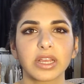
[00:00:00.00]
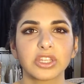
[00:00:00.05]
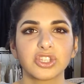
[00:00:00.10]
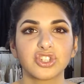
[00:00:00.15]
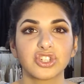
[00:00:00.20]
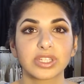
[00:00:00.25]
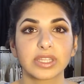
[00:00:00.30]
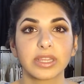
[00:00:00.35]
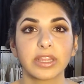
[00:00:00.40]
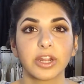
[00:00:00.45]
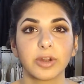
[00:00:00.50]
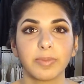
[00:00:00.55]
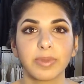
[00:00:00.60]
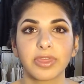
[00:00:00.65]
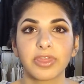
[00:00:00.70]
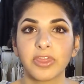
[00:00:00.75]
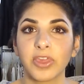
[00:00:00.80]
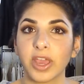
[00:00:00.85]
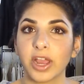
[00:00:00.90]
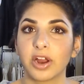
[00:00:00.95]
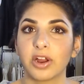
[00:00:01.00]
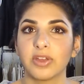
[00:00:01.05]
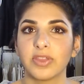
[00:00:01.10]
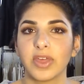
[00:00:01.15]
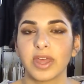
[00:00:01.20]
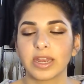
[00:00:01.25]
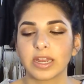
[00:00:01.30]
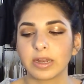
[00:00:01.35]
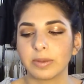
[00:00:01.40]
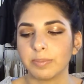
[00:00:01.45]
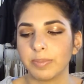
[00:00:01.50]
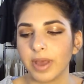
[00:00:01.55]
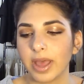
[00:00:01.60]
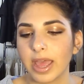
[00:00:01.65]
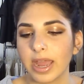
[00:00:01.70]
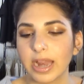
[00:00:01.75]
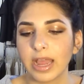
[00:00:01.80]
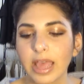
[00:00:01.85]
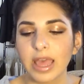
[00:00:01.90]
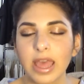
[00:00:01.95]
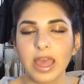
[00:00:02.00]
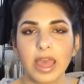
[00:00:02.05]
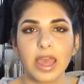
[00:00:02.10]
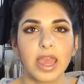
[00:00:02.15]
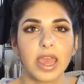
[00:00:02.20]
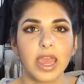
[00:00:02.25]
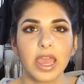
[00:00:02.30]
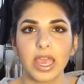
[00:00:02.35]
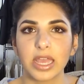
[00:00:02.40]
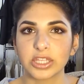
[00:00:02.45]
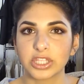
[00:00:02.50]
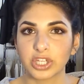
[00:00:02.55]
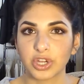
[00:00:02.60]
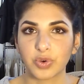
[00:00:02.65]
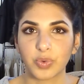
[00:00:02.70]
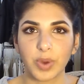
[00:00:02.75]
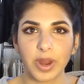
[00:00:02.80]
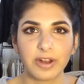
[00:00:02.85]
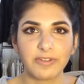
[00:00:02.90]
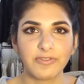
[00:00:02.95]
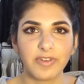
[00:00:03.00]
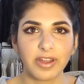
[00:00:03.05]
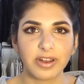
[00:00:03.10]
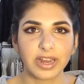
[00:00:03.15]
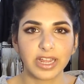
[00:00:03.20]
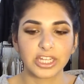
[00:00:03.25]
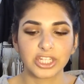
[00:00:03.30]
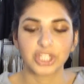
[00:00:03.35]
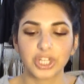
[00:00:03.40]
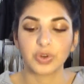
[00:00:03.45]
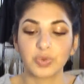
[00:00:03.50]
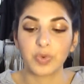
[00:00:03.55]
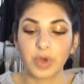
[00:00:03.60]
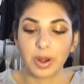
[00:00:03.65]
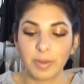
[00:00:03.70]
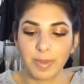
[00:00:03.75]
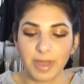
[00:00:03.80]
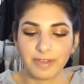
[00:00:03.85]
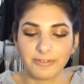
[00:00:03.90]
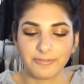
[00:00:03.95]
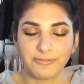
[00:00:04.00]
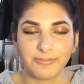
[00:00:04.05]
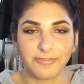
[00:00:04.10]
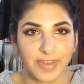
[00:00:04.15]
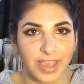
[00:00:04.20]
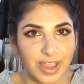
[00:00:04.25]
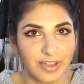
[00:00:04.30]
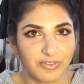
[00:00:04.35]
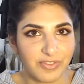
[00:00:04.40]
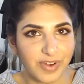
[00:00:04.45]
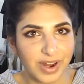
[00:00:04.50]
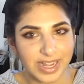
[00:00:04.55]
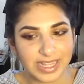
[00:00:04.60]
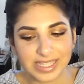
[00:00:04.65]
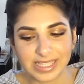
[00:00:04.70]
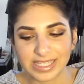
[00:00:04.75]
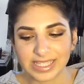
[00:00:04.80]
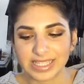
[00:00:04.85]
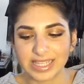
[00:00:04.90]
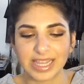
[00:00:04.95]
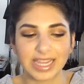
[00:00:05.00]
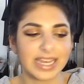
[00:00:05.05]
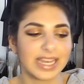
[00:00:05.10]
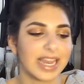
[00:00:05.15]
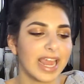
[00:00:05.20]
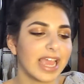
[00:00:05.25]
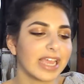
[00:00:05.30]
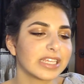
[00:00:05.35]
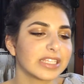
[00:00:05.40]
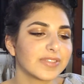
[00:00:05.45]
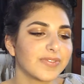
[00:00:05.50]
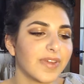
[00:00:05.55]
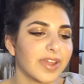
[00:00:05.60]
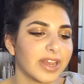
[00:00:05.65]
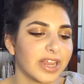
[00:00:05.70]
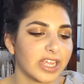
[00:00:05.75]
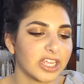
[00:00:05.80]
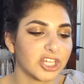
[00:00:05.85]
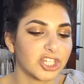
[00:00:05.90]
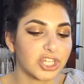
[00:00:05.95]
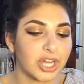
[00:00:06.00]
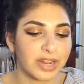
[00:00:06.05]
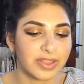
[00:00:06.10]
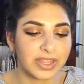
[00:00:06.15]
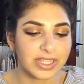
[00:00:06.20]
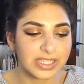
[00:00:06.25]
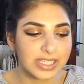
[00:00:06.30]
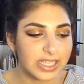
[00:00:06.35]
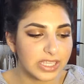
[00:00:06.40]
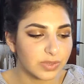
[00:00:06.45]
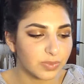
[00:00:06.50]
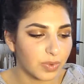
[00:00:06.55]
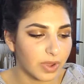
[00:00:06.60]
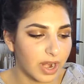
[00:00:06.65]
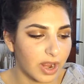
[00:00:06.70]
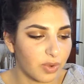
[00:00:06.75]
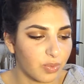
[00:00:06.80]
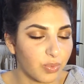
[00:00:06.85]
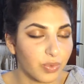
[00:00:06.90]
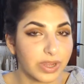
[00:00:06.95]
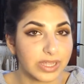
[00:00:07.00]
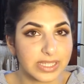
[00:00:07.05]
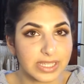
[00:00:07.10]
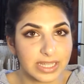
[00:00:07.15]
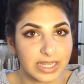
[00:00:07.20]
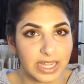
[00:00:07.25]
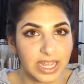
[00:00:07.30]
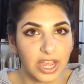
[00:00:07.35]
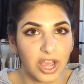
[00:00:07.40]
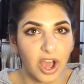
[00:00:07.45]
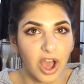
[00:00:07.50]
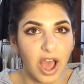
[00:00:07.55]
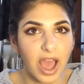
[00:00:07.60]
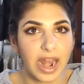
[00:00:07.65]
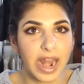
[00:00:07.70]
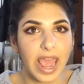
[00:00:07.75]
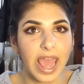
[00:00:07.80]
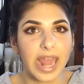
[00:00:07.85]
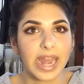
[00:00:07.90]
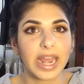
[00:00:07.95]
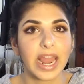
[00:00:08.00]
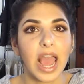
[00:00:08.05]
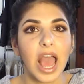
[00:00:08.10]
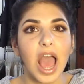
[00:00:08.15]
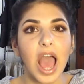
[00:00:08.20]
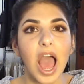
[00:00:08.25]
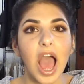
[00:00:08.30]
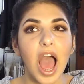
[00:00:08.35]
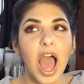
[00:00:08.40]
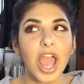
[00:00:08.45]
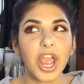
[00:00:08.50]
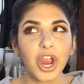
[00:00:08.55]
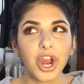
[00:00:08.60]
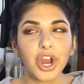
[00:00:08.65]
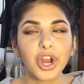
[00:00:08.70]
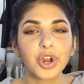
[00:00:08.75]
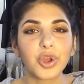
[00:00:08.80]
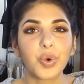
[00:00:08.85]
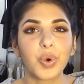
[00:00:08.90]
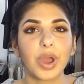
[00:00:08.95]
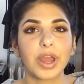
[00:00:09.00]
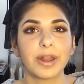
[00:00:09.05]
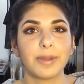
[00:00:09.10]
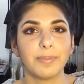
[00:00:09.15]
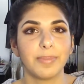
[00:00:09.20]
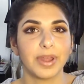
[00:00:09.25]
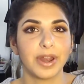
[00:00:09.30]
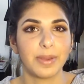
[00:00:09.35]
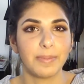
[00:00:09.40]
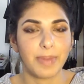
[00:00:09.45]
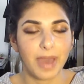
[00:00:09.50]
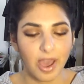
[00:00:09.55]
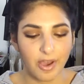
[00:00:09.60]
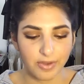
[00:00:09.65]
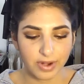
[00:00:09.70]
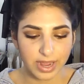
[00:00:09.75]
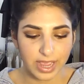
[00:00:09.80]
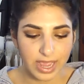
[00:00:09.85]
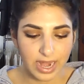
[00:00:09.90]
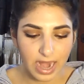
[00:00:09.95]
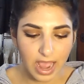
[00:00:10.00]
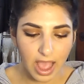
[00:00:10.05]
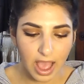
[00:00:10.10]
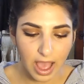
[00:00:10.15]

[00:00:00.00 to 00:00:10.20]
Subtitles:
is just a little bit thicker than it, but it's a great foundation, one of my favorites. The next foundation, this is one I recently got and I heard quite a bit about it.